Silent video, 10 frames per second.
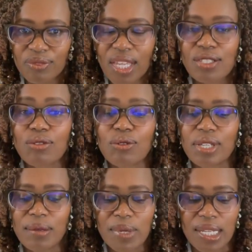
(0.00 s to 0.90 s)
So
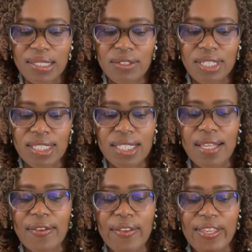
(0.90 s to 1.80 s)
email address
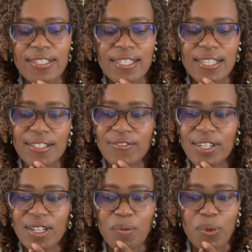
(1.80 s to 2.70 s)
is
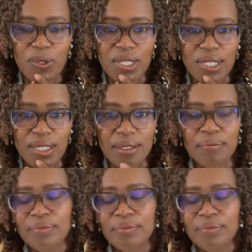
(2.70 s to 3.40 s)
very important.